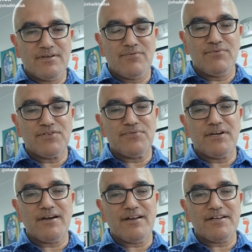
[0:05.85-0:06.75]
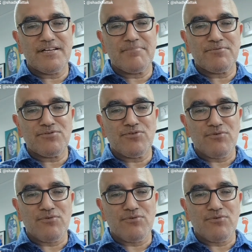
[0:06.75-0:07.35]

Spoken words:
which we call tiptoe